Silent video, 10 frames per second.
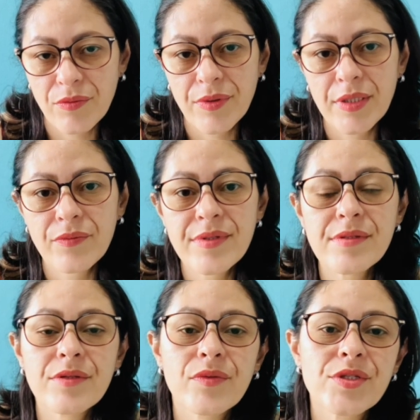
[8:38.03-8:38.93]
word
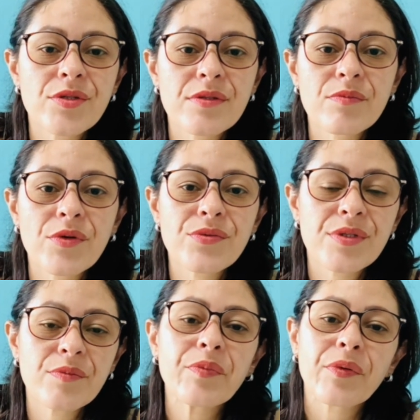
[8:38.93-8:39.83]
which is most
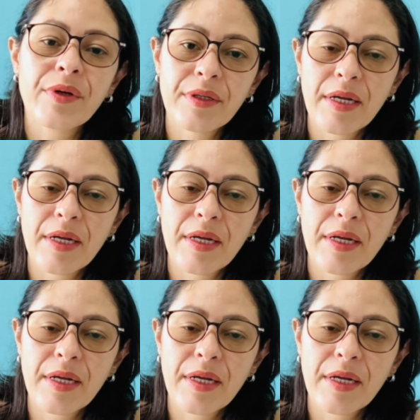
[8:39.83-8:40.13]
important.